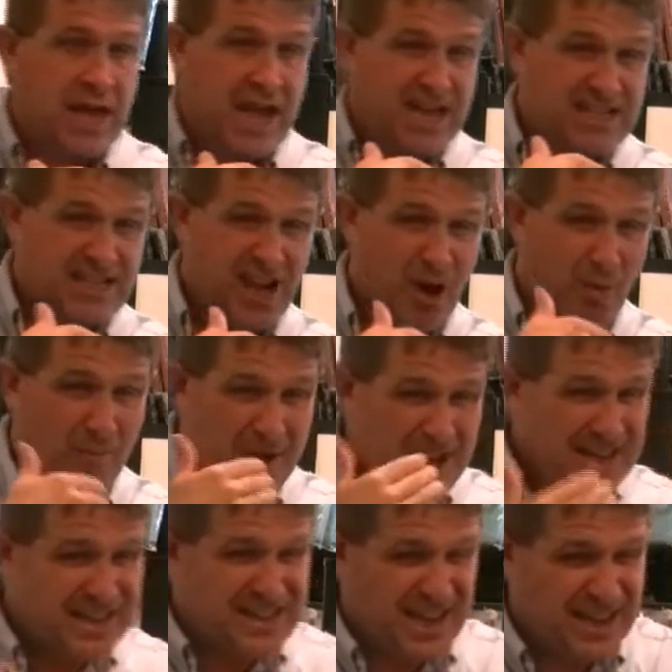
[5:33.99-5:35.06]
has helped
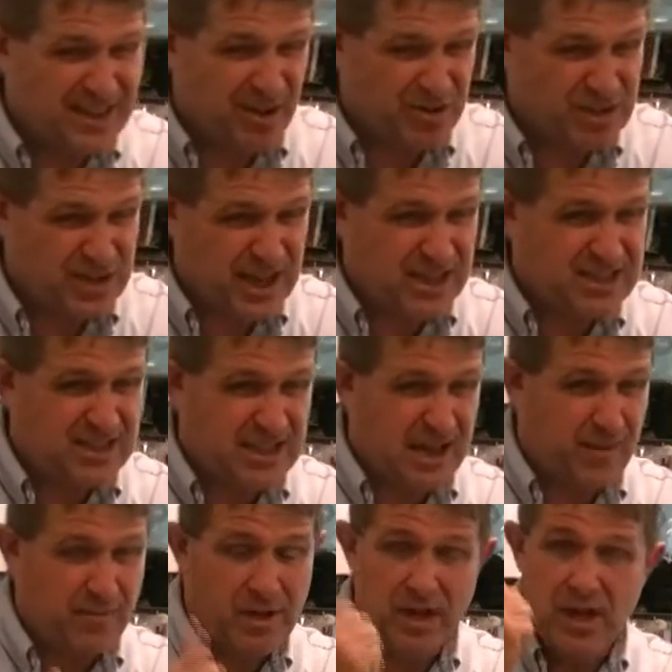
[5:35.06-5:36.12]
me to take those next
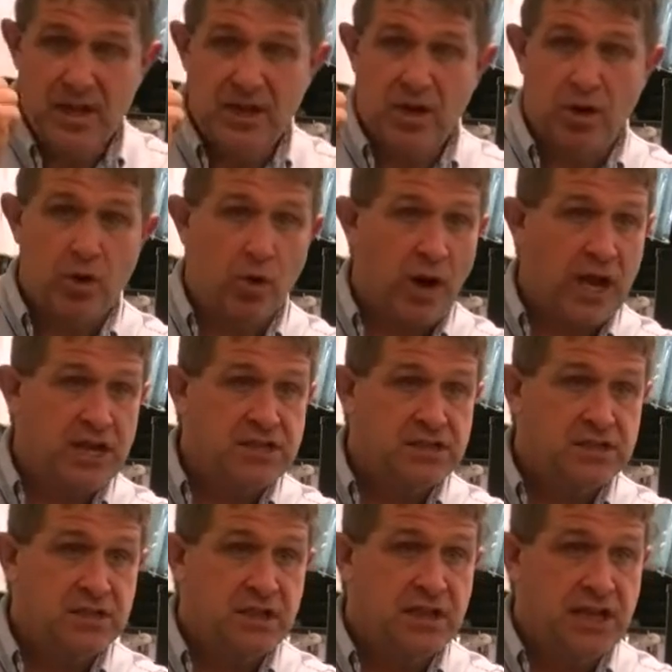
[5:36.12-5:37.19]
steps.
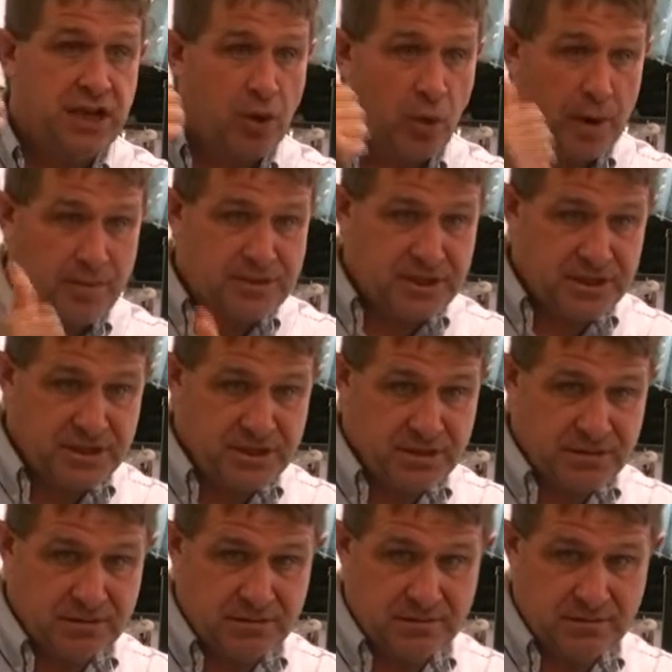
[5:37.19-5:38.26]
Grace equips us,